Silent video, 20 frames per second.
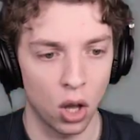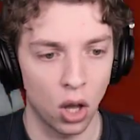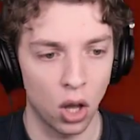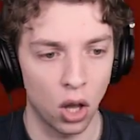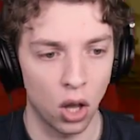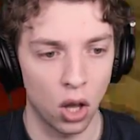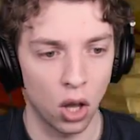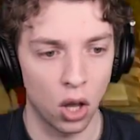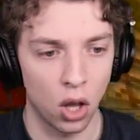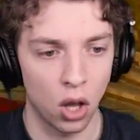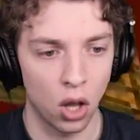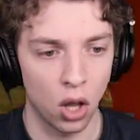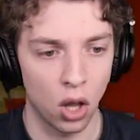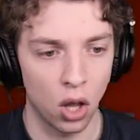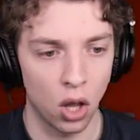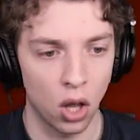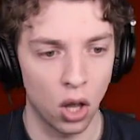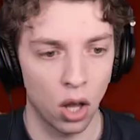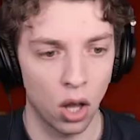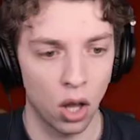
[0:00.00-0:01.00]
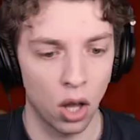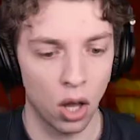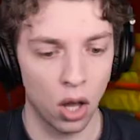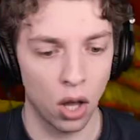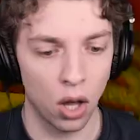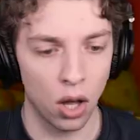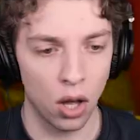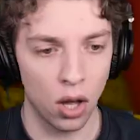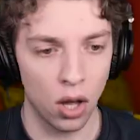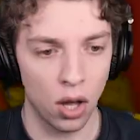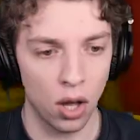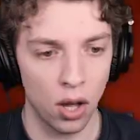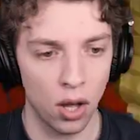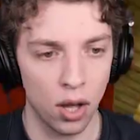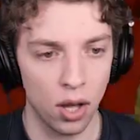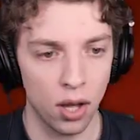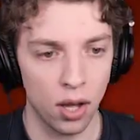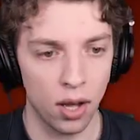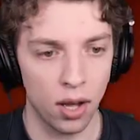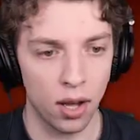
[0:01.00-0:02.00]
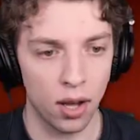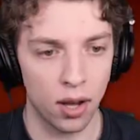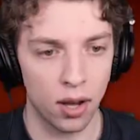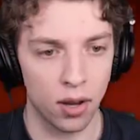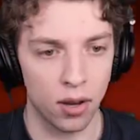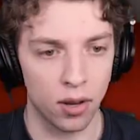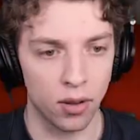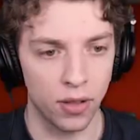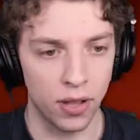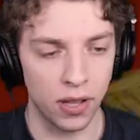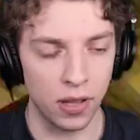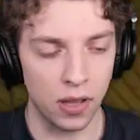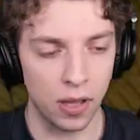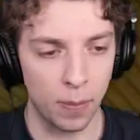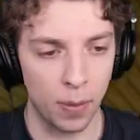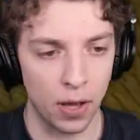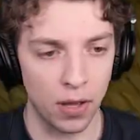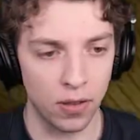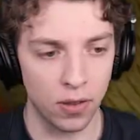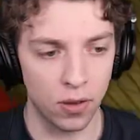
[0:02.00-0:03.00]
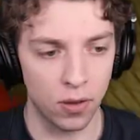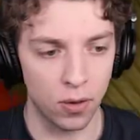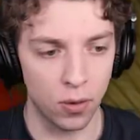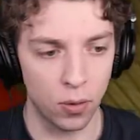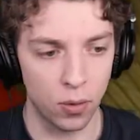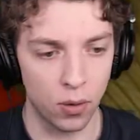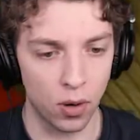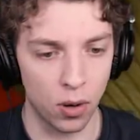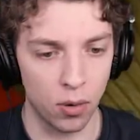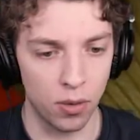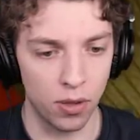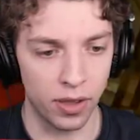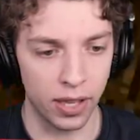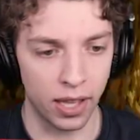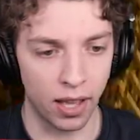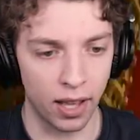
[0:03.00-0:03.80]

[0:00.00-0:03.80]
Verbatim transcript: that's his island. Okay. Oh, this is the person who owns the